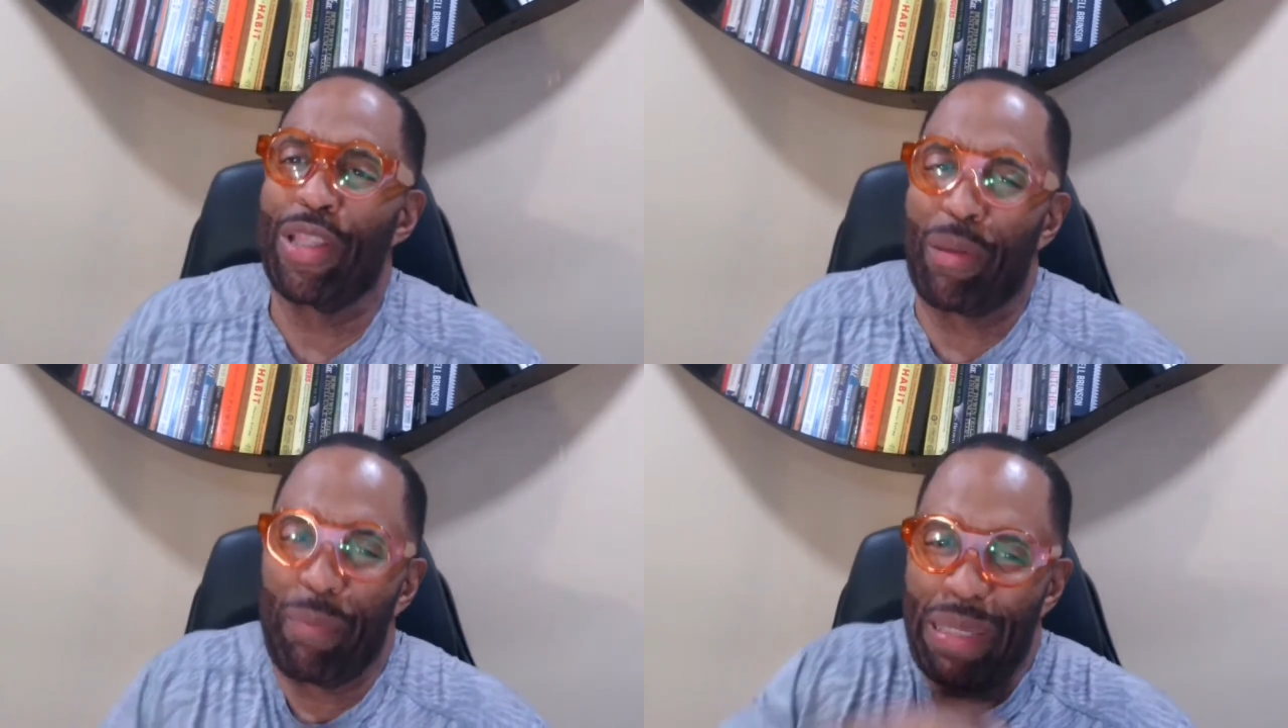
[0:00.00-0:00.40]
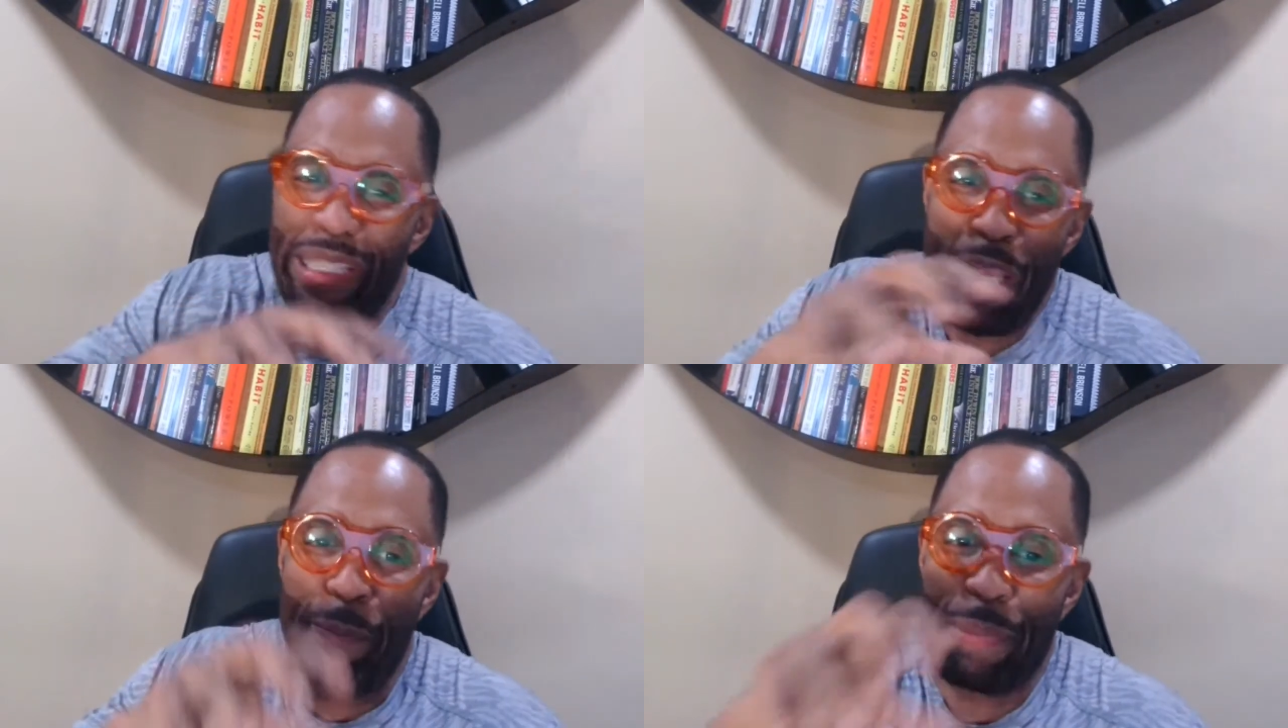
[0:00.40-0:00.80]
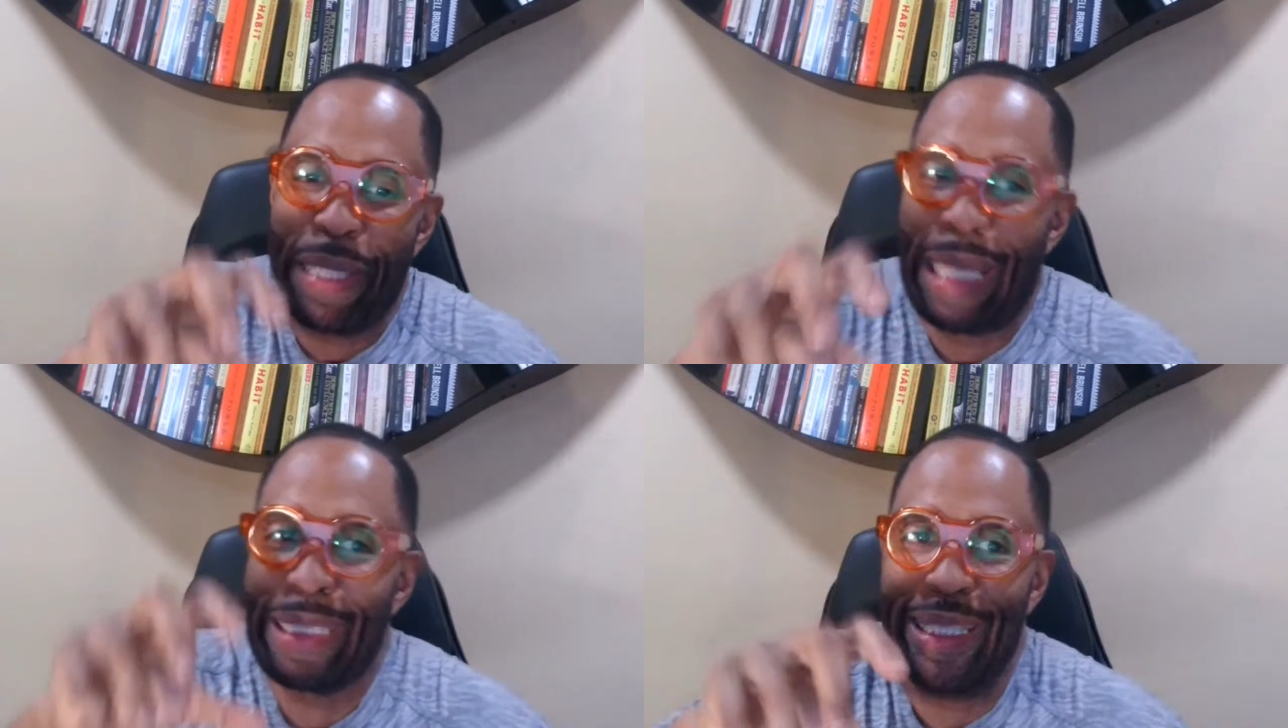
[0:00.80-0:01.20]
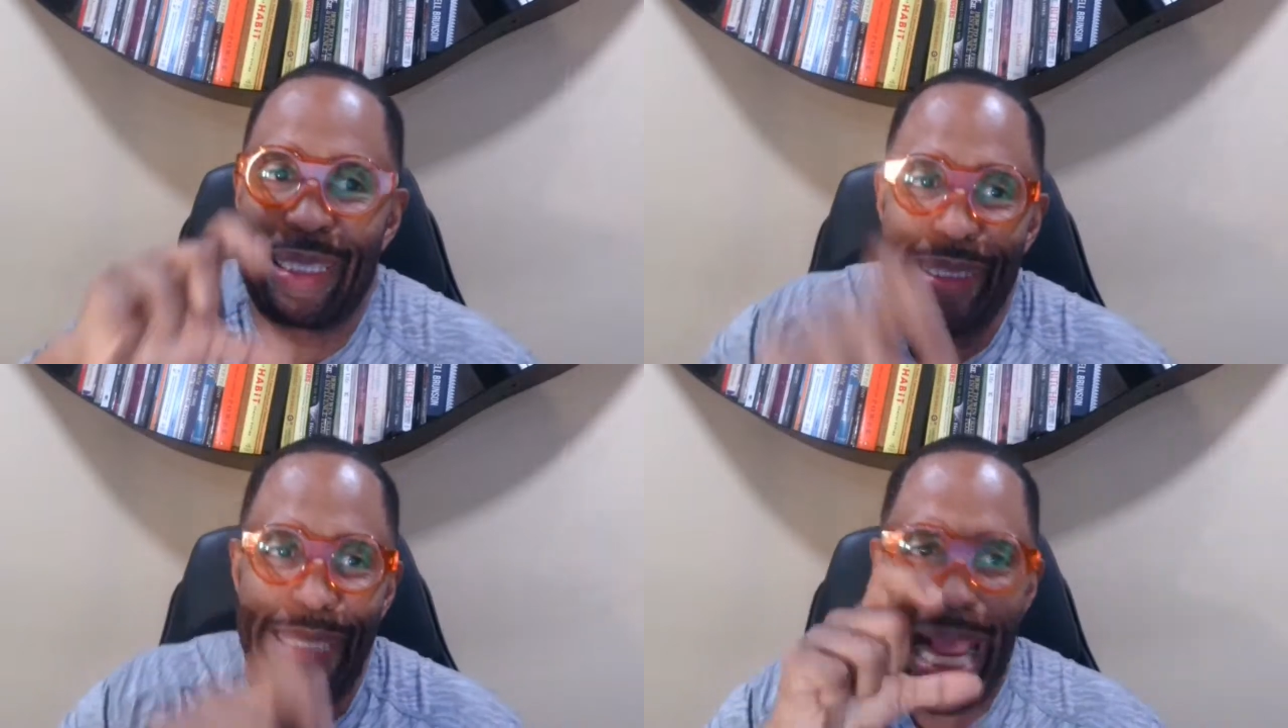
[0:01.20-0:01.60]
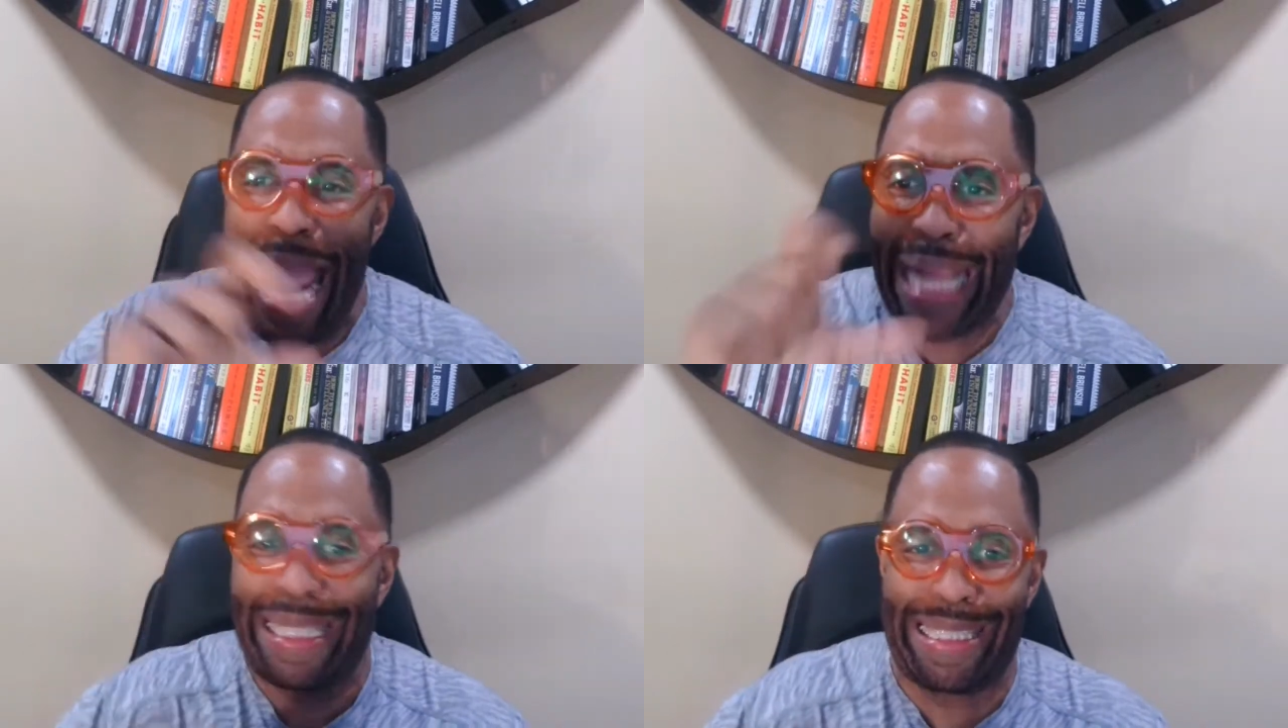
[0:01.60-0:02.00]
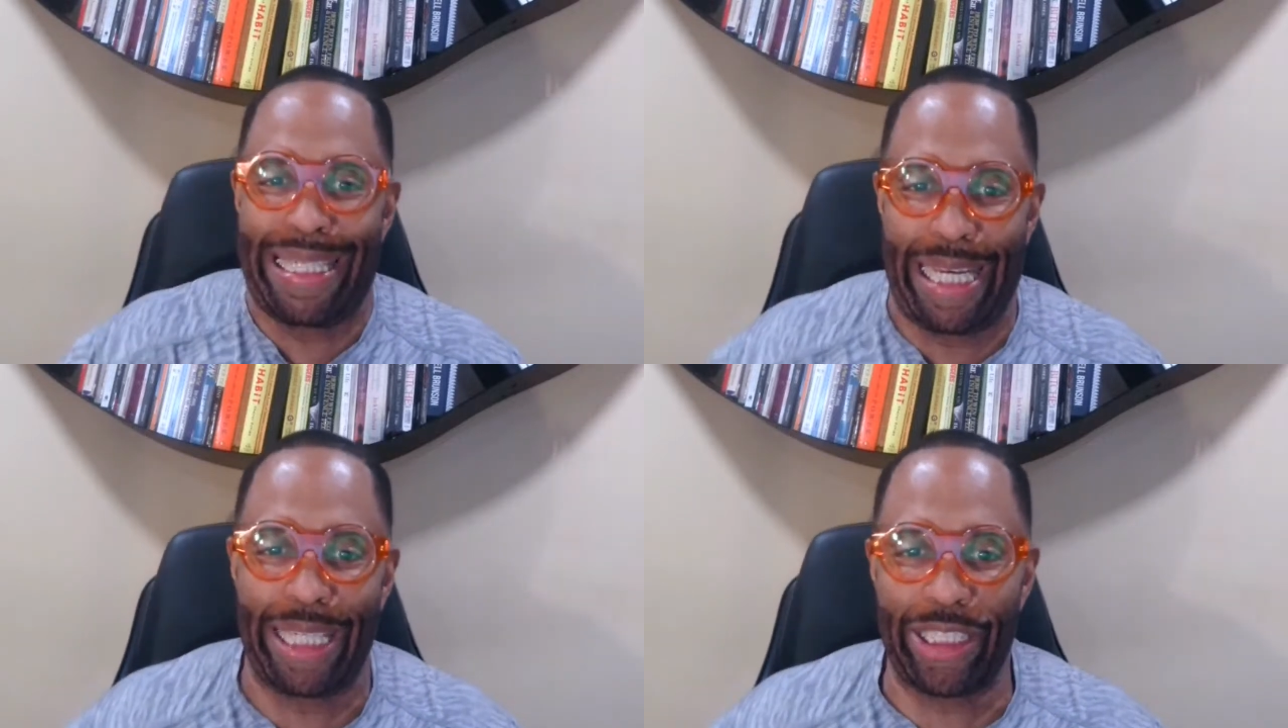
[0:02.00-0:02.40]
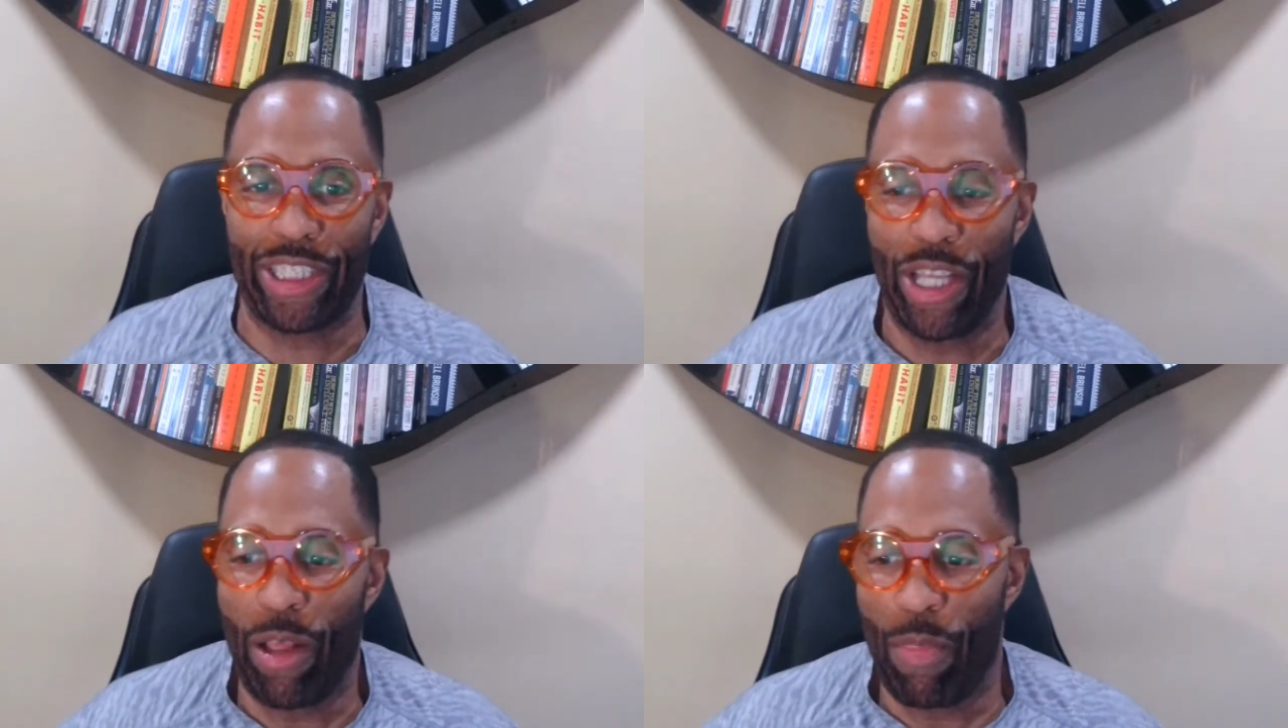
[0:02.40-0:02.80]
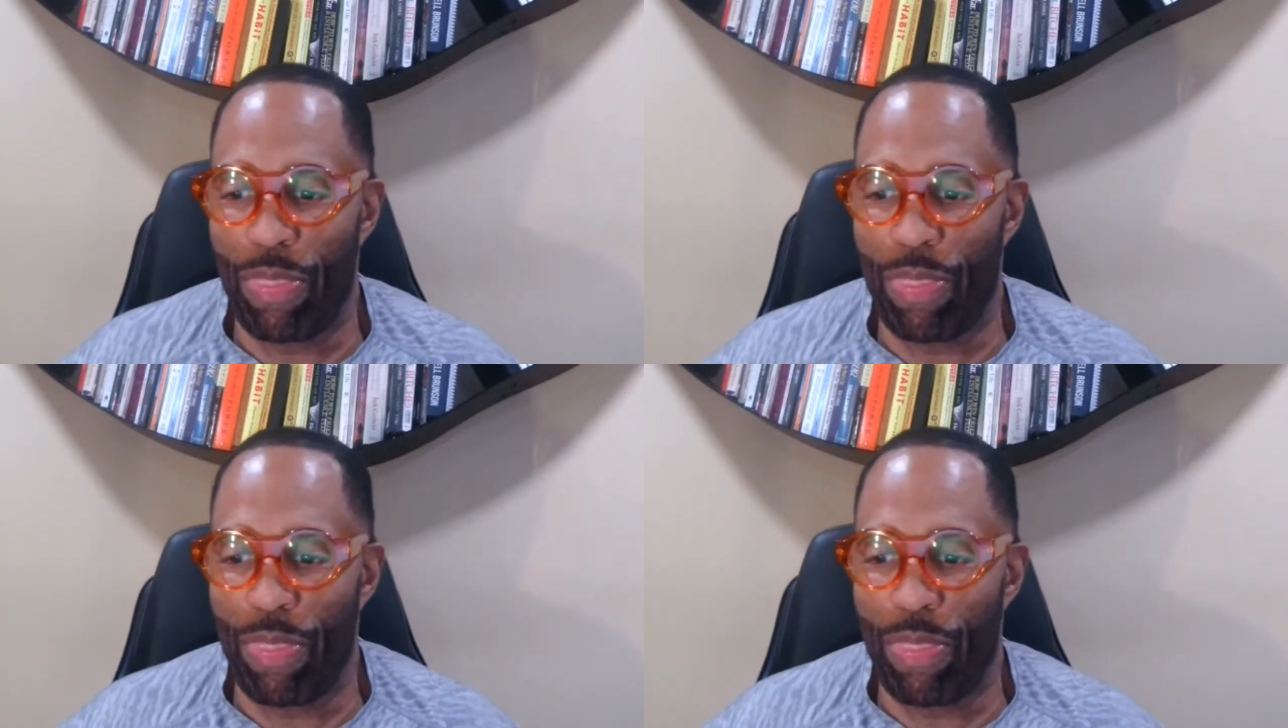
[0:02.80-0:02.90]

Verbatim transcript: the manipulation tactics